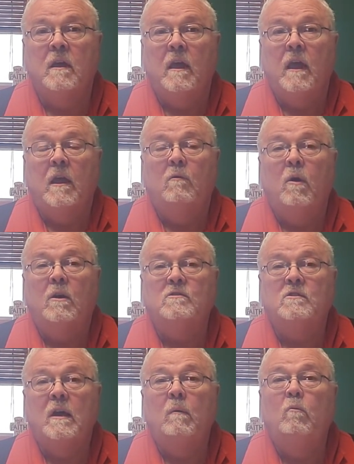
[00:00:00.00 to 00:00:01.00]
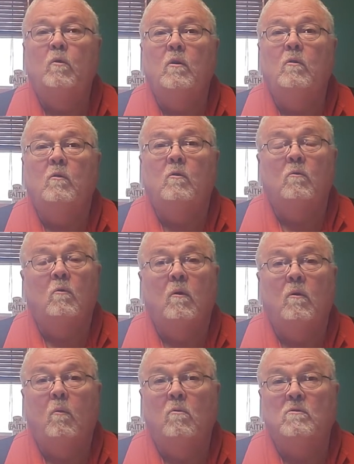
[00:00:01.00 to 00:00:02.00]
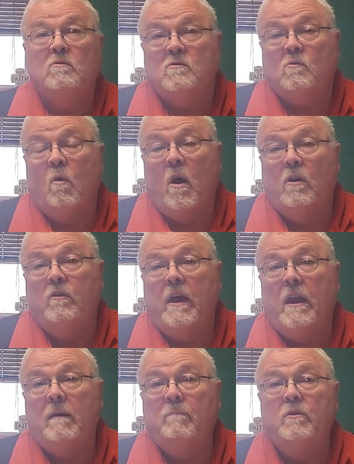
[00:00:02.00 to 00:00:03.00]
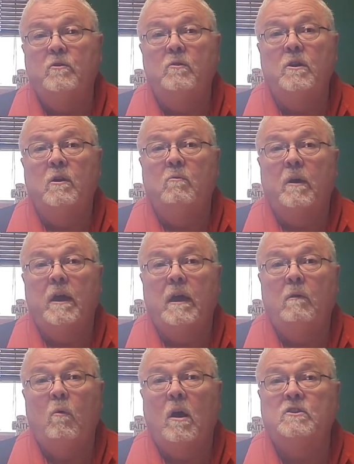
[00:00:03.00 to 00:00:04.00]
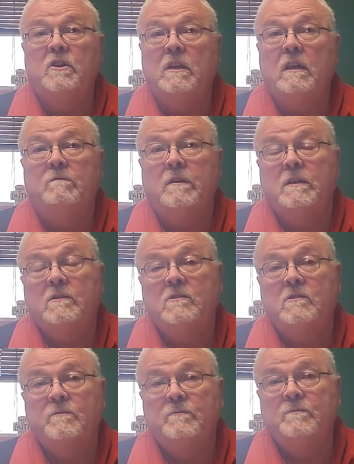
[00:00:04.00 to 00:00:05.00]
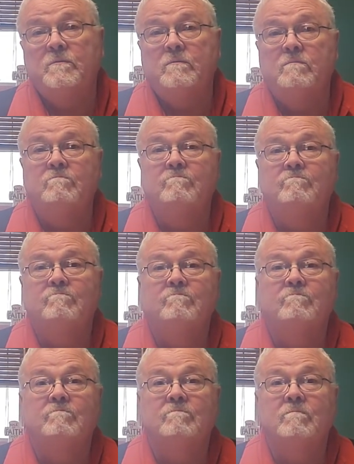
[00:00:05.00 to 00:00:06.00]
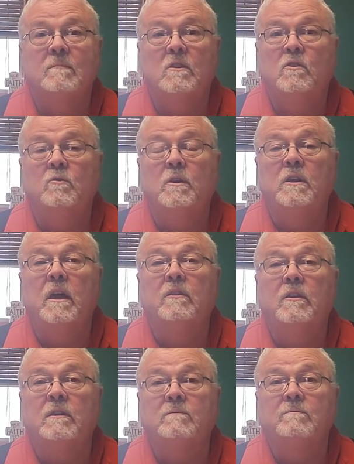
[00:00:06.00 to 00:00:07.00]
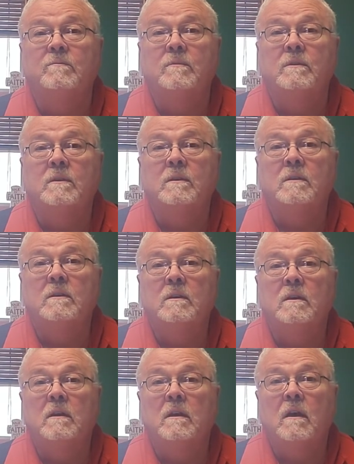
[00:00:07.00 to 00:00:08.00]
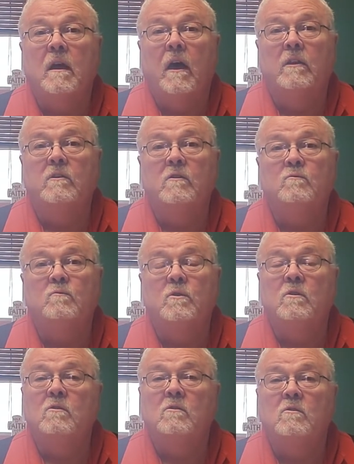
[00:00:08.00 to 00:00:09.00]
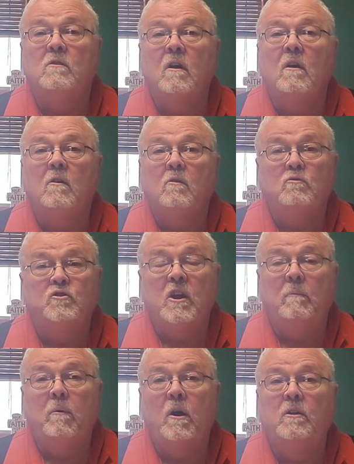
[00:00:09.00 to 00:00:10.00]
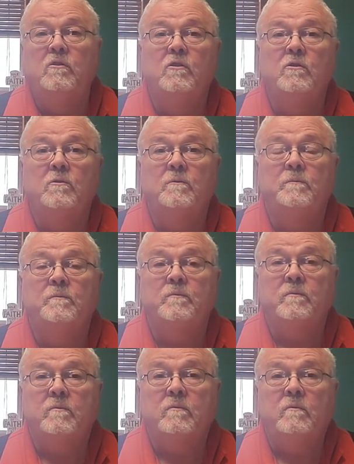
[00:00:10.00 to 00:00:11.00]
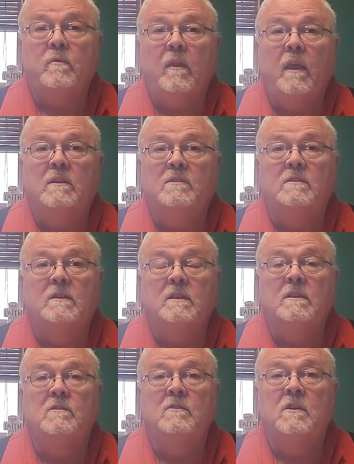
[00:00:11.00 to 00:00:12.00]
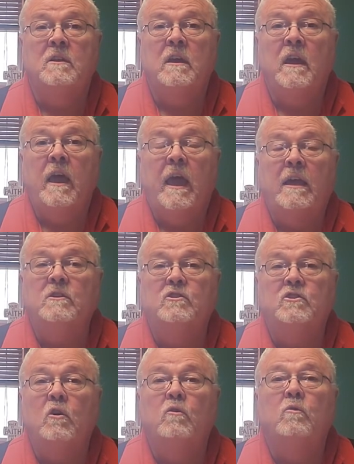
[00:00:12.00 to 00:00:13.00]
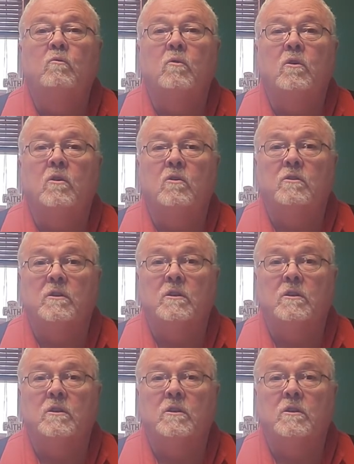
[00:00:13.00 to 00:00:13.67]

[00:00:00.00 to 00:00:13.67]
And while some will squander that opportunity away watching Netflix and doing nothing, others will jump onto, seize, and show the world